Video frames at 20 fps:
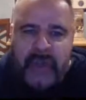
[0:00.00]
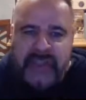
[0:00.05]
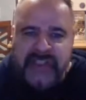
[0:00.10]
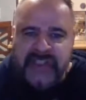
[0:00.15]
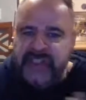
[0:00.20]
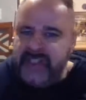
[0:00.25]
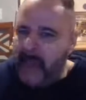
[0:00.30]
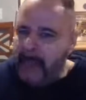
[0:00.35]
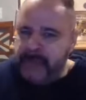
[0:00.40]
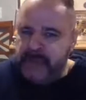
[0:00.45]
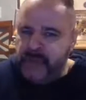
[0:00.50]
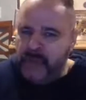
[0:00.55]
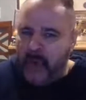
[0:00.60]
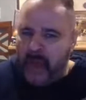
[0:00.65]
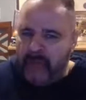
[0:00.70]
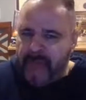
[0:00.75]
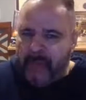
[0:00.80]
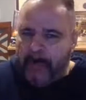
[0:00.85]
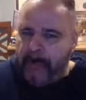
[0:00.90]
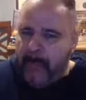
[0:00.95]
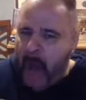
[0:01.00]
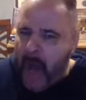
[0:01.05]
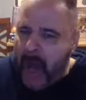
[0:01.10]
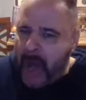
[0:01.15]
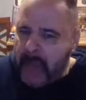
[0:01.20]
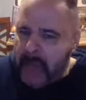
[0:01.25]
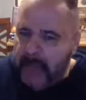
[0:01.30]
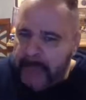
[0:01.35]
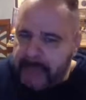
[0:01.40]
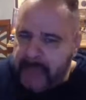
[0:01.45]
was some sort of
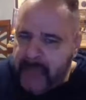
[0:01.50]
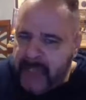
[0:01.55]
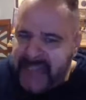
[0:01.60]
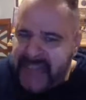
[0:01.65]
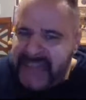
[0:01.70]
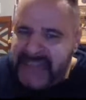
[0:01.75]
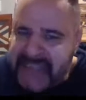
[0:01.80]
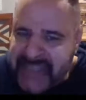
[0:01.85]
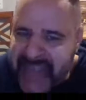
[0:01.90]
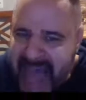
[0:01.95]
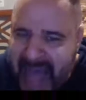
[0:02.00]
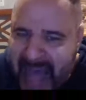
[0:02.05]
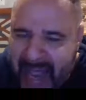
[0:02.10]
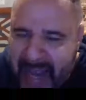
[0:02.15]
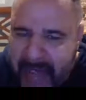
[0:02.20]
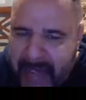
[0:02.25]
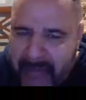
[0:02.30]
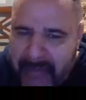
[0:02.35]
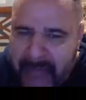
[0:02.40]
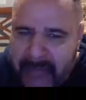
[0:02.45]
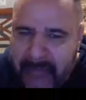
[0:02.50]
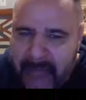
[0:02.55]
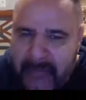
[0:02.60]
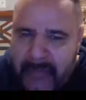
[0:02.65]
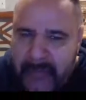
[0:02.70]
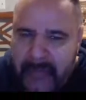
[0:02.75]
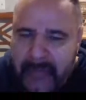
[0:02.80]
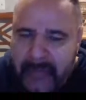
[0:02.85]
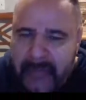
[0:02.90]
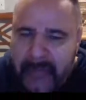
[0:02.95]
apocalyptic sign
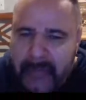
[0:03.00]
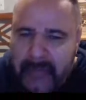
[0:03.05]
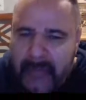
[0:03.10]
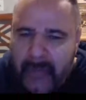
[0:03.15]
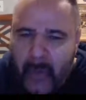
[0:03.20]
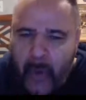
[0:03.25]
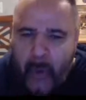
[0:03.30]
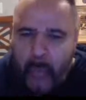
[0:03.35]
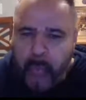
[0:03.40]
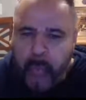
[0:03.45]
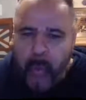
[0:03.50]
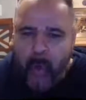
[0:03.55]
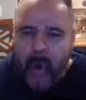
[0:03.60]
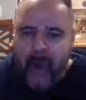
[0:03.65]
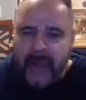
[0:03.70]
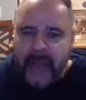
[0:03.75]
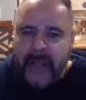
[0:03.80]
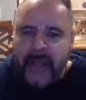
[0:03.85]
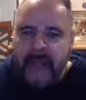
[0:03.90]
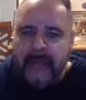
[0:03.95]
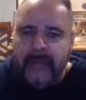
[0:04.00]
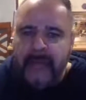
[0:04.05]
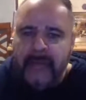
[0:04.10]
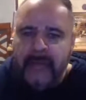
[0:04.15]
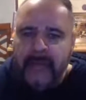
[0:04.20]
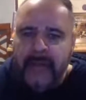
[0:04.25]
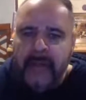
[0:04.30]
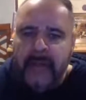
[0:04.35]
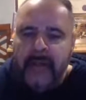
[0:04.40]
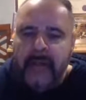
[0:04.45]
or warning.
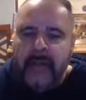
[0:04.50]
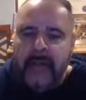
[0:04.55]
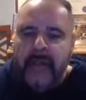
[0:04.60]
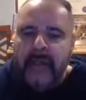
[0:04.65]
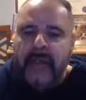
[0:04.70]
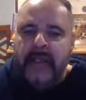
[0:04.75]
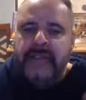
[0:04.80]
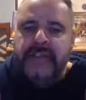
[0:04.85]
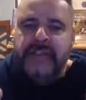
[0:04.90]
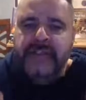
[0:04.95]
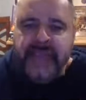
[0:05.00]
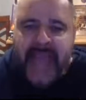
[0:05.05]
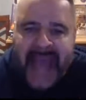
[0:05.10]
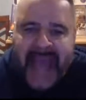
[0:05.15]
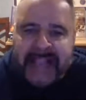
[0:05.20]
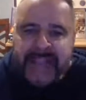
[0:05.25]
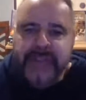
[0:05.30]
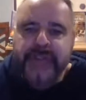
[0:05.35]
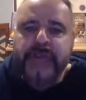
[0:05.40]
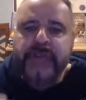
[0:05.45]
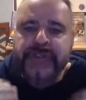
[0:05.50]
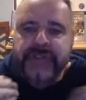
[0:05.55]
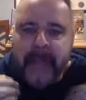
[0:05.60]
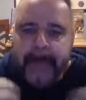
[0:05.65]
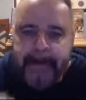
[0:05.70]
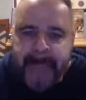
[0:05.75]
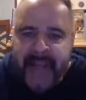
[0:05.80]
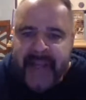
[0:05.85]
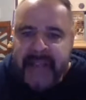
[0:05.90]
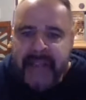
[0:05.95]
Statues
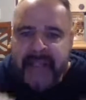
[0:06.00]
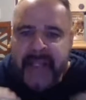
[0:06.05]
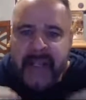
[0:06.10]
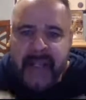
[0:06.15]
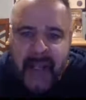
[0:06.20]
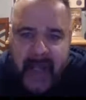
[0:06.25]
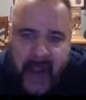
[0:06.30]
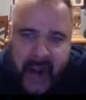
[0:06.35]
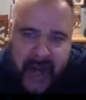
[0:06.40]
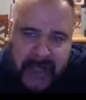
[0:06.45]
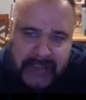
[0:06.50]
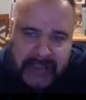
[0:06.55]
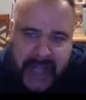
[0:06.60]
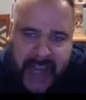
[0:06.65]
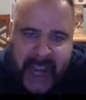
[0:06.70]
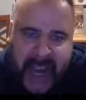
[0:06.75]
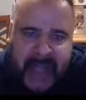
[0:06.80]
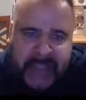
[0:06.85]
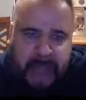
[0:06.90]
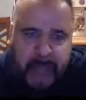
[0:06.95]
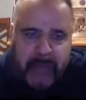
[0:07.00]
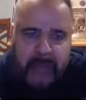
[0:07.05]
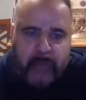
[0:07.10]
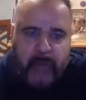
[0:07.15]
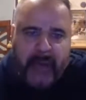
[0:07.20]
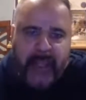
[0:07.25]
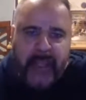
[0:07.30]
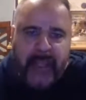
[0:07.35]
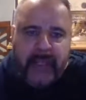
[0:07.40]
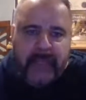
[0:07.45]
depicting large cats with
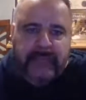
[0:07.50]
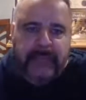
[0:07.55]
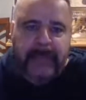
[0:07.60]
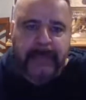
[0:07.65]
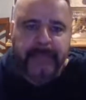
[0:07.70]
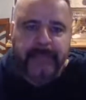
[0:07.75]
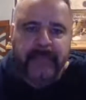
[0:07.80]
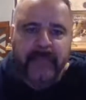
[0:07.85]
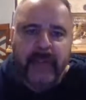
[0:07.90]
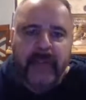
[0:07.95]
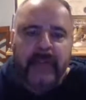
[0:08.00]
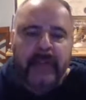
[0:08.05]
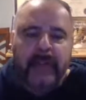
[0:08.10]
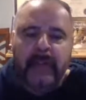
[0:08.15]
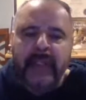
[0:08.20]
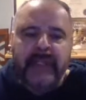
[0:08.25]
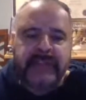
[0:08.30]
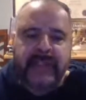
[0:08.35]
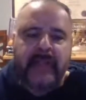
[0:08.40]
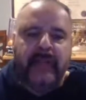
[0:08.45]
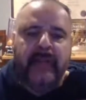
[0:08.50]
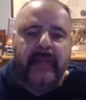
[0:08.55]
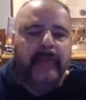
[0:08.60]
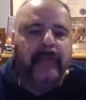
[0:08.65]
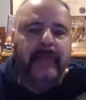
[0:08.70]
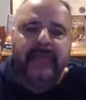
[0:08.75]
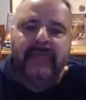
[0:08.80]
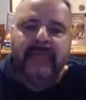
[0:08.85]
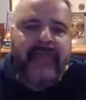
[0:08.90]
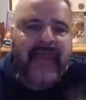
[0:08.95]
wings, listen,
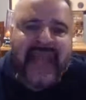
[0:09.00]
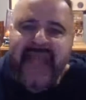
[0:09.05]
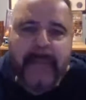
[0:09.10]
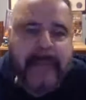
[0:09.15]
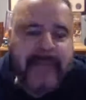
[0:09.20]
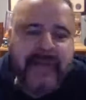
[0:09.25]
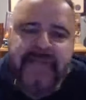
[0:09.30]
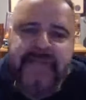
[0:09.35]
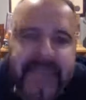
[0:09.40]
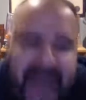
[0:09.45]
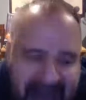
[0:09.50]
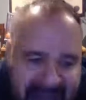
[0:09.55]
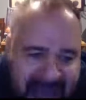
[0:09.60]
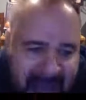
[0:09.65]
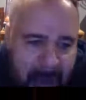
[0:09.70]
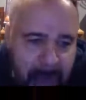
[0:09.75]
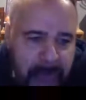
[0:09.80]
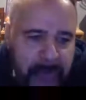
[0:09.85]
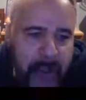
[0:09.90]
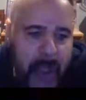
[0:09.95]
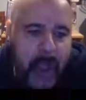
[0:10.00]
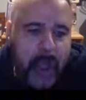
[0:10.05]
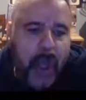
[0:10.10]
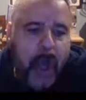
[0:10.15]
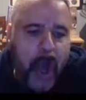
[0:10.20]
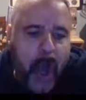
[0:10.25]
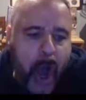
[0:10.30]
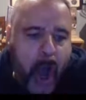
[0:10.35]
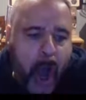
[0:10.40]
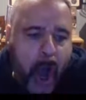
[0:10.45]
they can be found
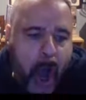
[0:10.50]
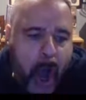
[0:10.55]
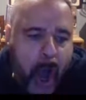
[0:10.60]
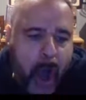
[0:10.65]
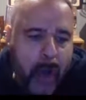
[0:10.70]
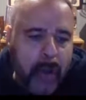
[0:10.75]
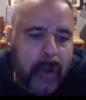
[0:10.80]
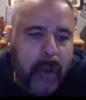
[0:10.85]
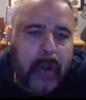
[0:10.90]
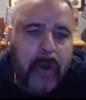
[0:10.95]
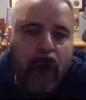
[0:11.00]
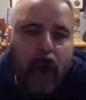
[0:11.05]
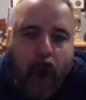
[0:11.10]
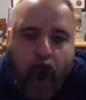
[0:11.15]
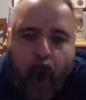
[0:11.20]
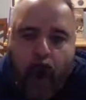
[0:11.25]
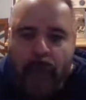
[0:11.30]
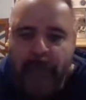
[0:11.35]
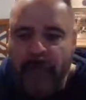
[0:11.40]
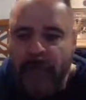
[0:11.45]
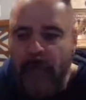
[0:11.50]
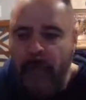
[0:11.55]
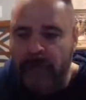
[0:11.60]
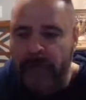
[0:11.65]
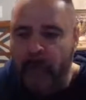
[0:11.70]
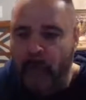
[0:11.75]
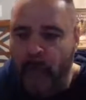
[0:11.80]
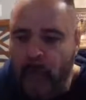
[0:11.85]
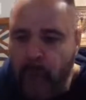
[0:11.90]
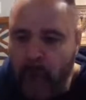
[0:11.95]
all
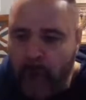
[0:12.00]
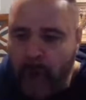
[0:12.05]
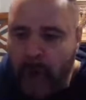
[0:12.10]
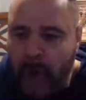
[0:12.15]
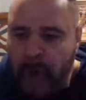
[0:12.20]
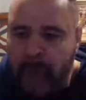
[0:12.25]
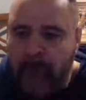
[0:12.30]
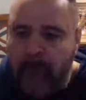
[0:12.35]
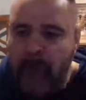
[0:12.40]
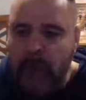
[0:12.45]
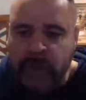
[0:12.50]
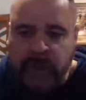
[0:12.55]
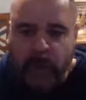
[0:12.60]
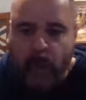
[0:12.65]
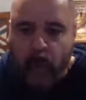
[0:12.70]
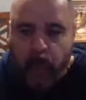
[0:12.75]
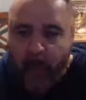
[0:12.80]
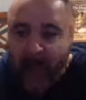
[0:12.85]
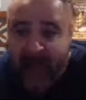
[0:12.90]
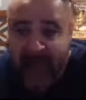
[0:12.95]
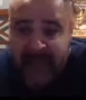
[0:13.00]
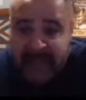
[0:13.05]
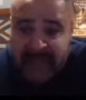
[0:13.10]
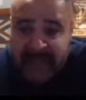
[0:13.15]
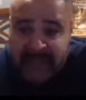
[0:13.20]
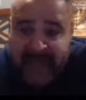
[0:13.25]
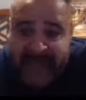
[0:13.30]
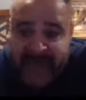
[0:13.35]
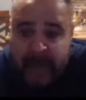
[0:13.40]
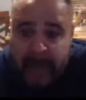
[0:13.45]
over the world. So why
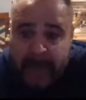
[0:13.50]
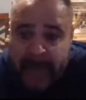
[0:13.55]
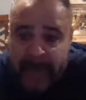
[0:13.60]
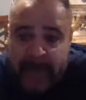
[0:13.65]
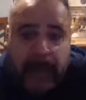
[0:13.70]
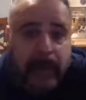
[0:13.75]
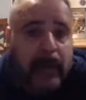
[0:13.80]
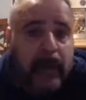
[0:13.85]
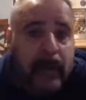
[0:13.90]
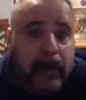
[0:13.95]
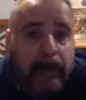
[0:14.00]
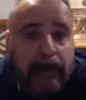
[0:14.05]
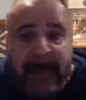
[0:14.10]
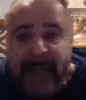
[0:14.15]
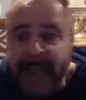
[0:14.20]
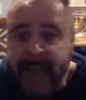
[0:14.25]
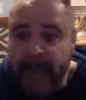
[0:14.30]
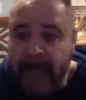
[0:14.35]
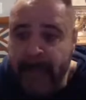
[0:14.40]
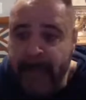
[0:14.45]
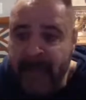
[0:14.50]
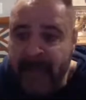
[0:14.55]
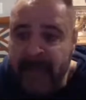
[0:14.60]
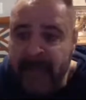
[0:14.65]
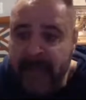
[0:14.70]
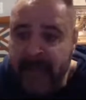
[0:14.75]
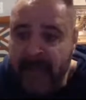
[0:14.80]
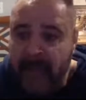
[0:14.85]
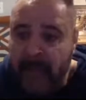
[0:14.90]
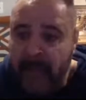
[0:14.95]
isn't anybody making a
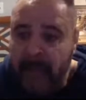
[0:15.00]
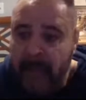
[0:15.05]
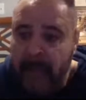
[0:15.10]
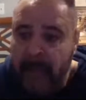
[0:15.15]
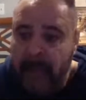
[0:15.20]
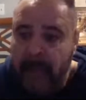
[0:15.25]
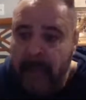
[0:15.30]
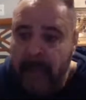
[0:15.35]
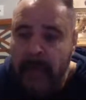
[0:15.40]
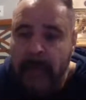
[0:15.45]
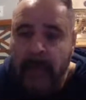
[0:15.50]
big deal